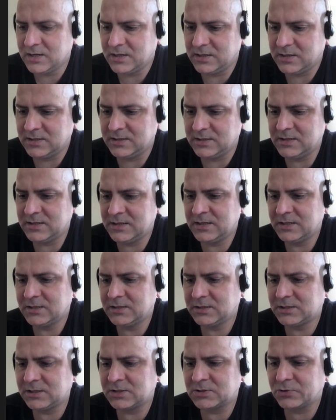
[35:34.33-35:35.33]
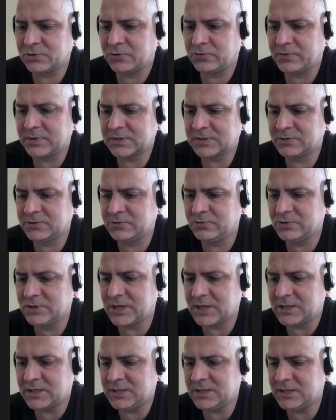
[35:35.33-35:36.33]
And it's always a
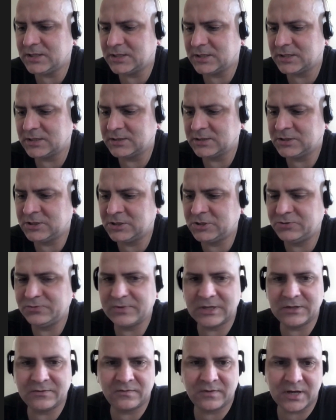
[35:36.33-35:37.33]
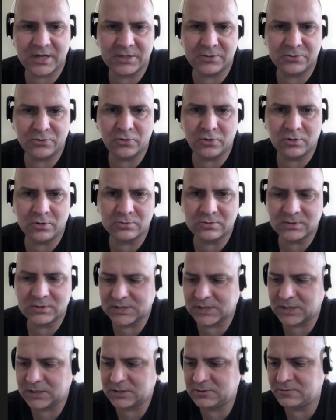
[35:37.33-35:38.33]
good idea to verify your goal
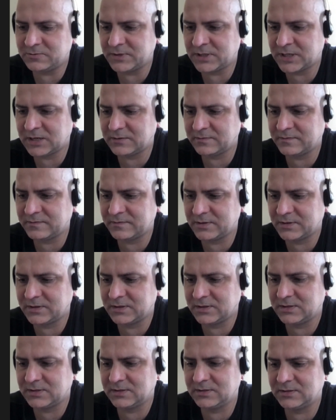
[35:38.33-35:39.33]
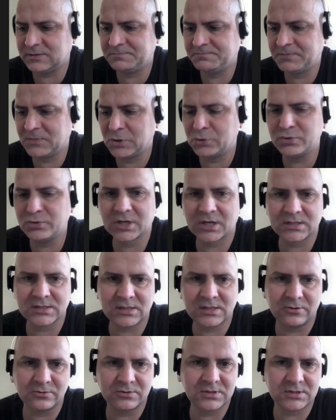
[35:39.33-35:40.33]
that we have good
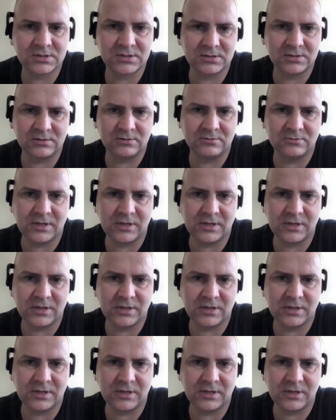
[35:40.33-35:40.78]
results.